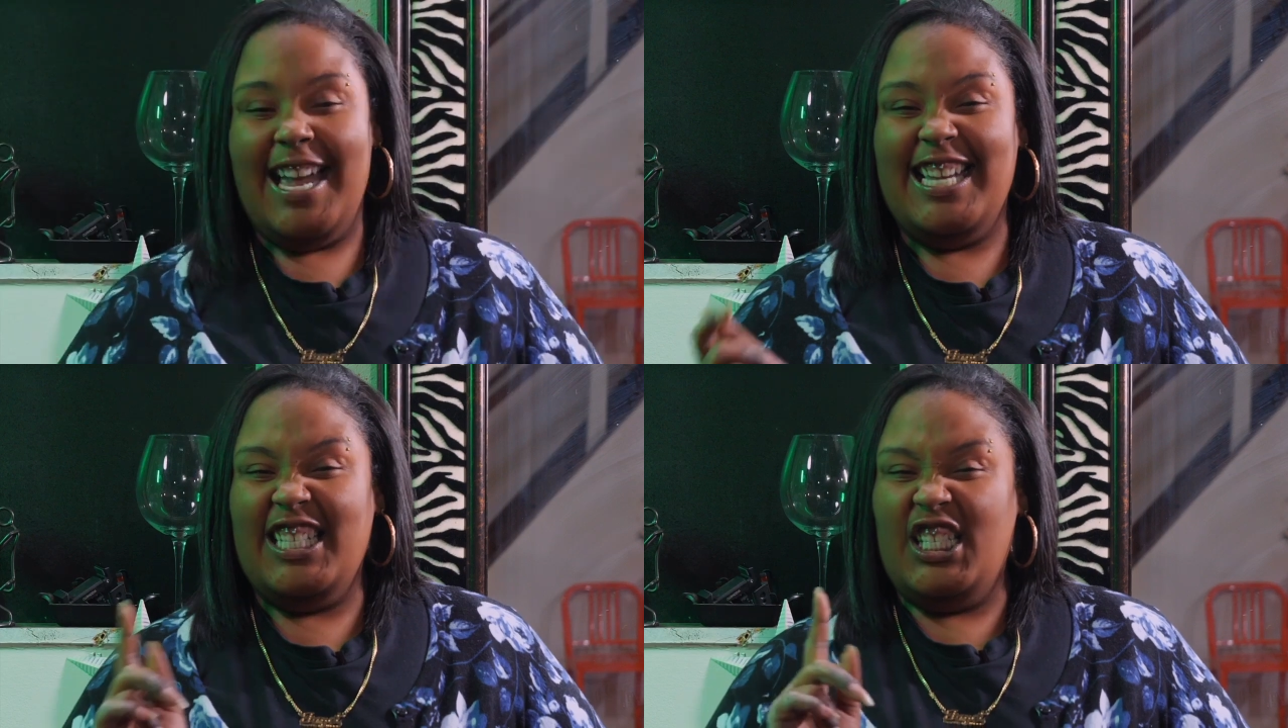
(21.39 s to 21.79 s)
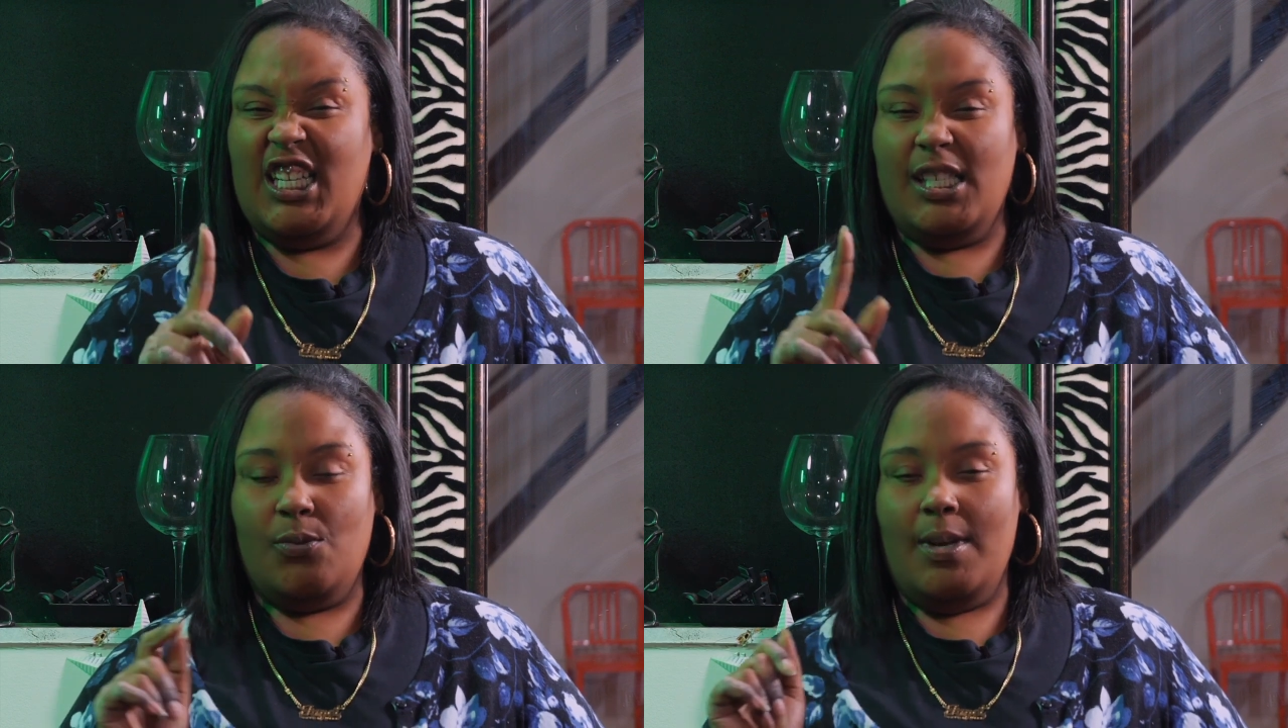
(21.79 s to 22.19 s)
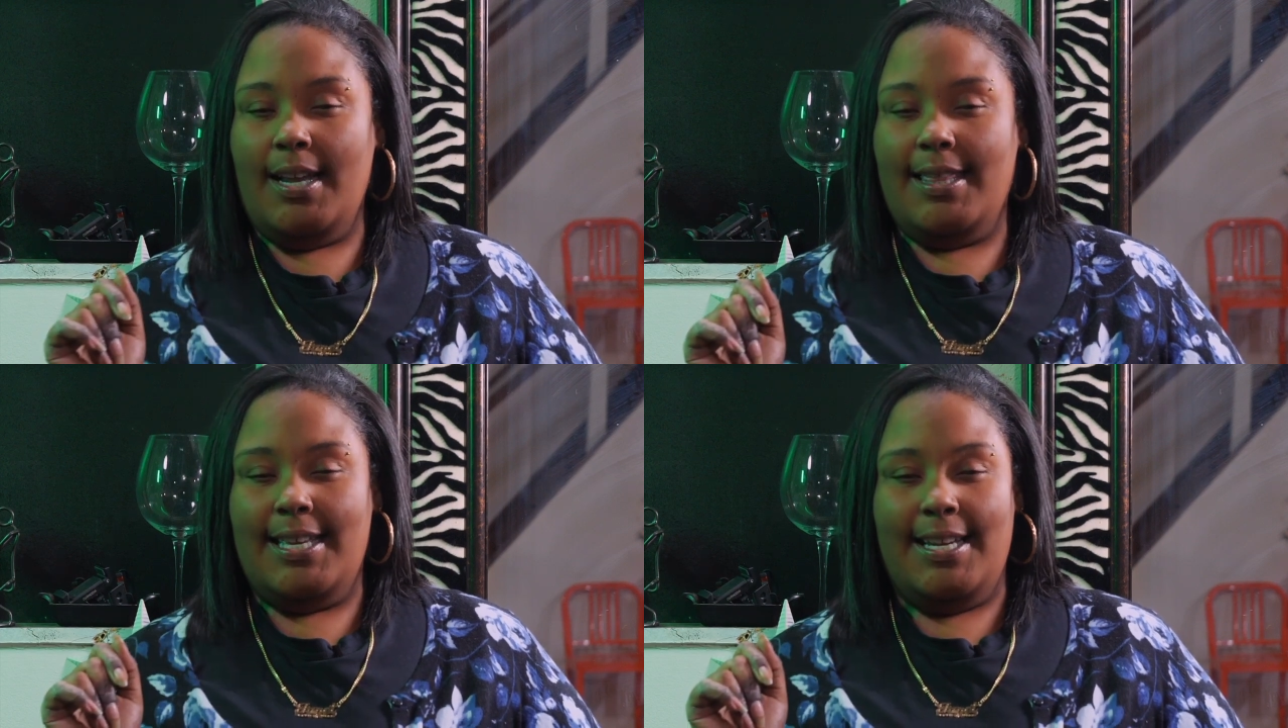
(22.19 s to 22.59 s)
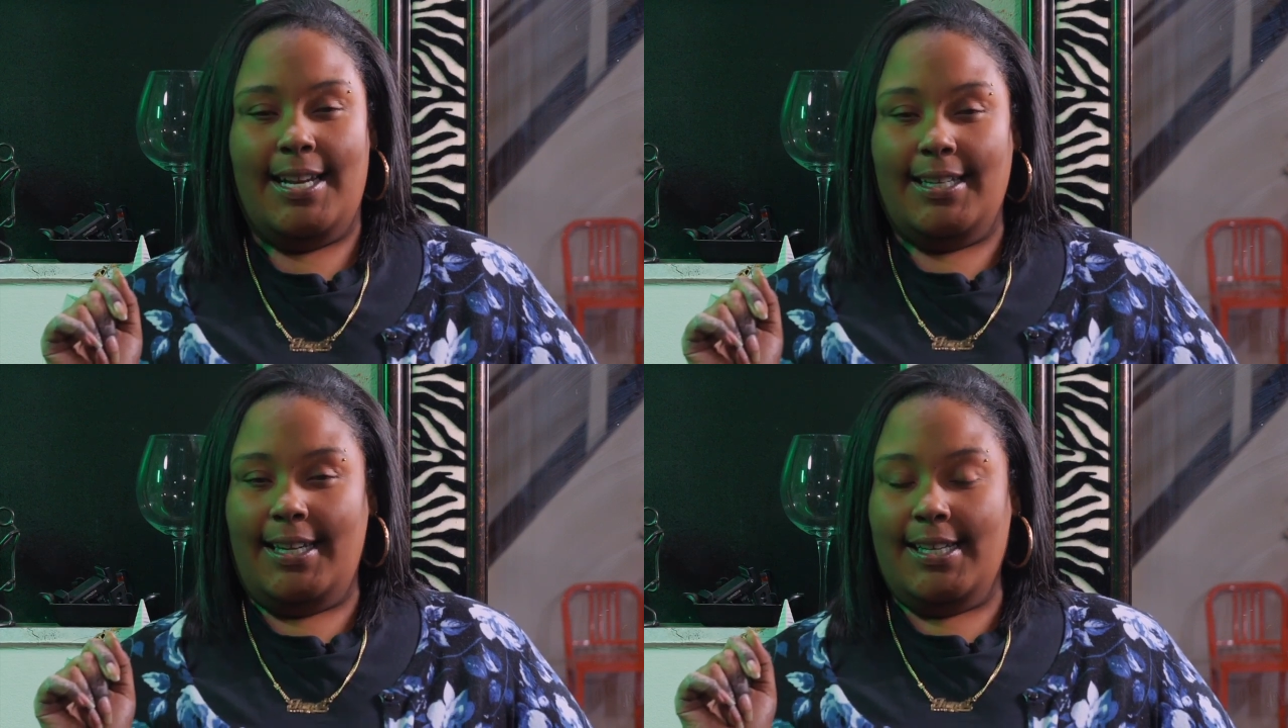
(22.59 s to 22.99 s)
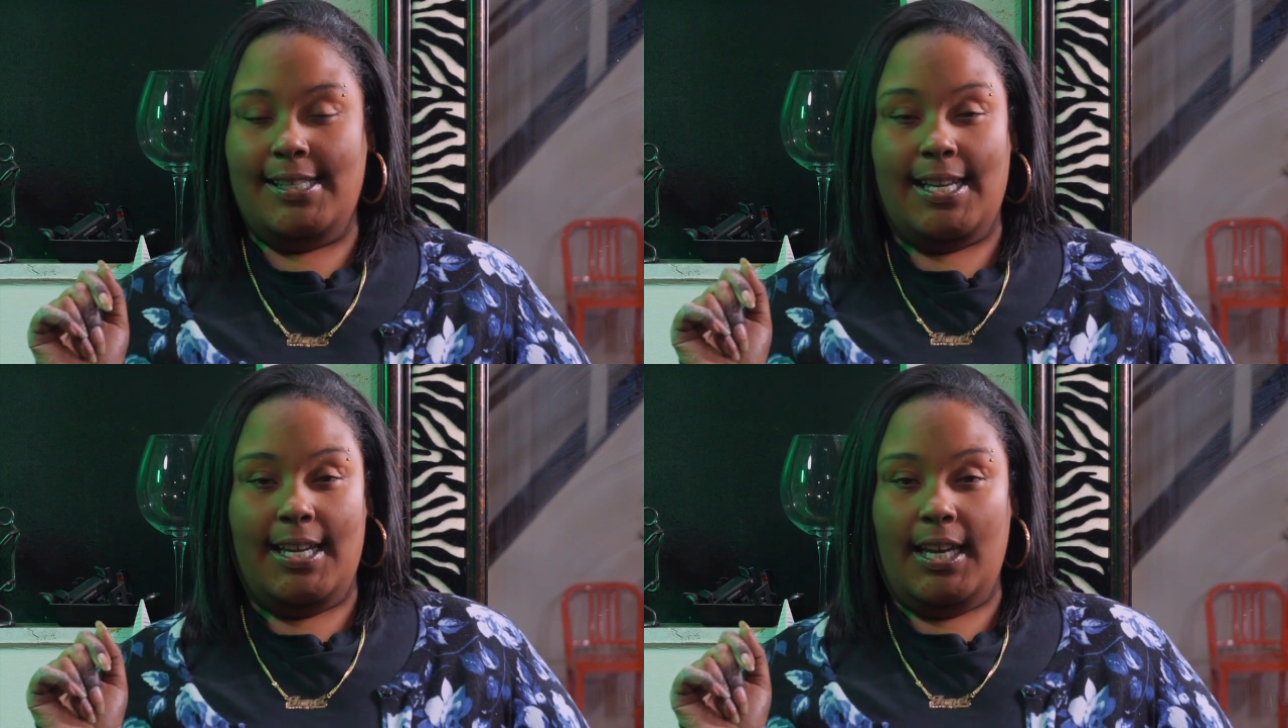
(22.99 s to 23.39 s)
And just when I think I can't
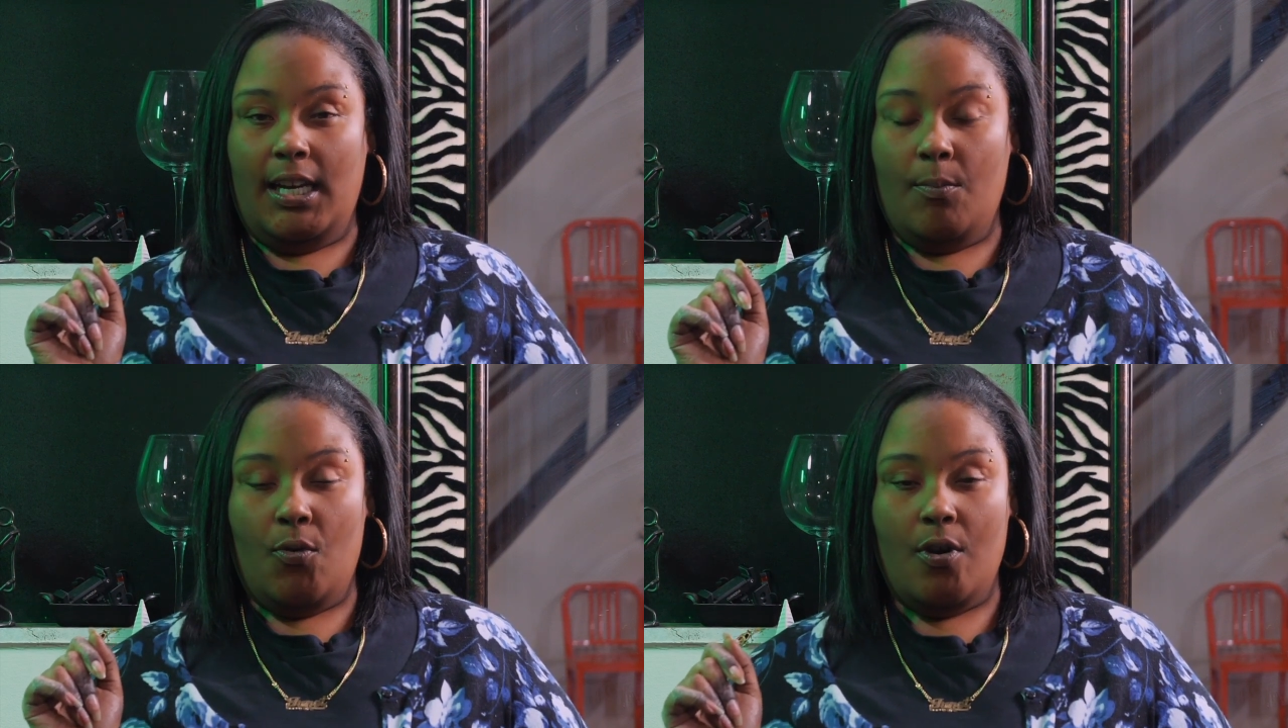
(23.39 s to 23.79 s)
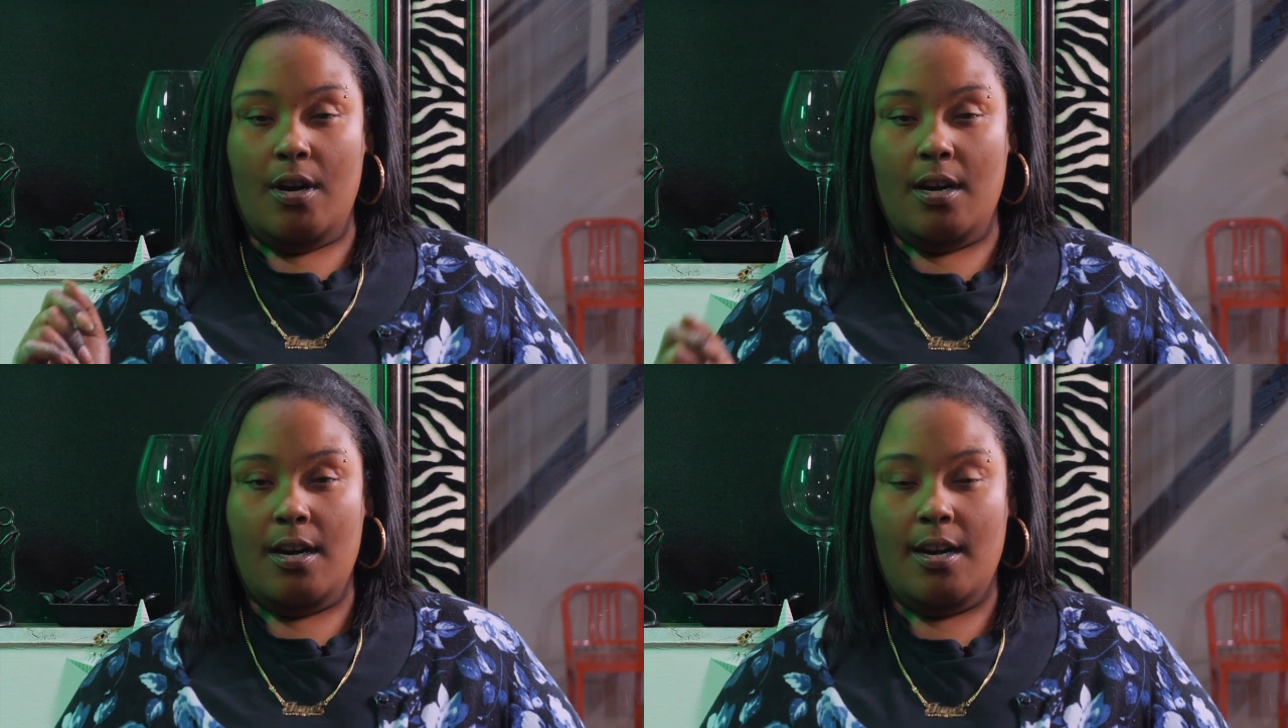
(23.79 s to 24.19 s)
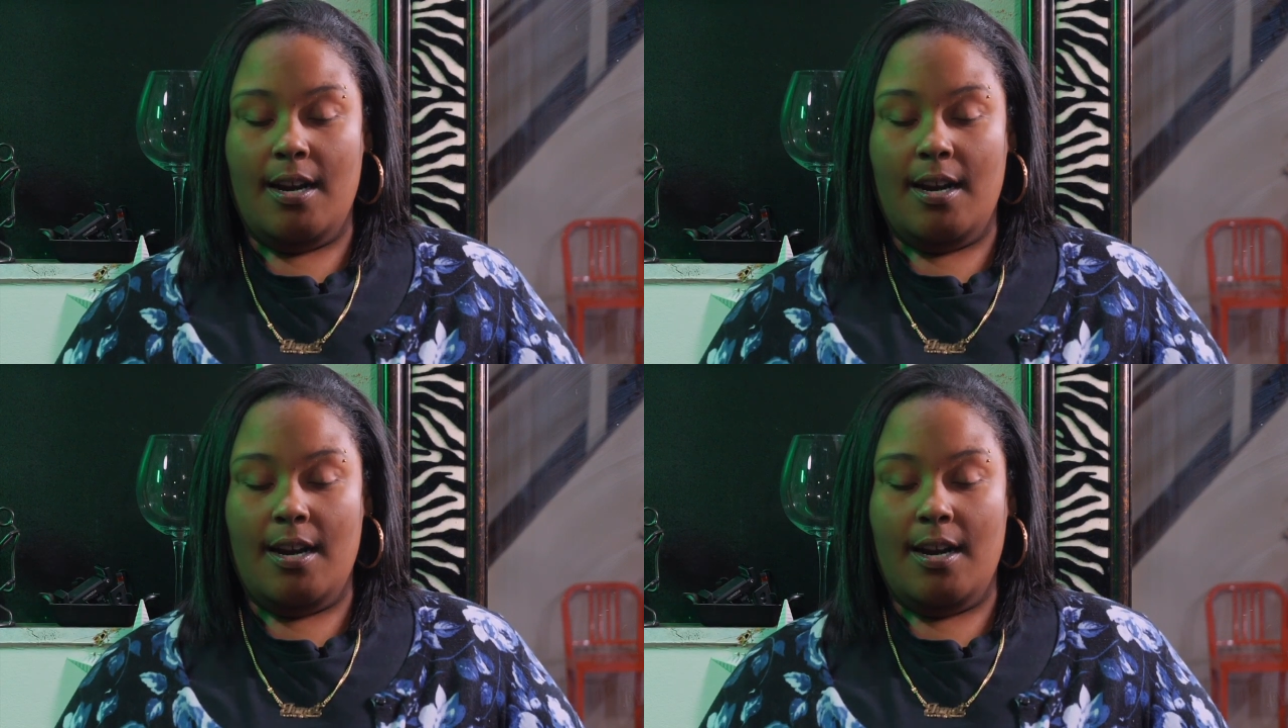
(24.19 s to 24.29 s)
take anymore,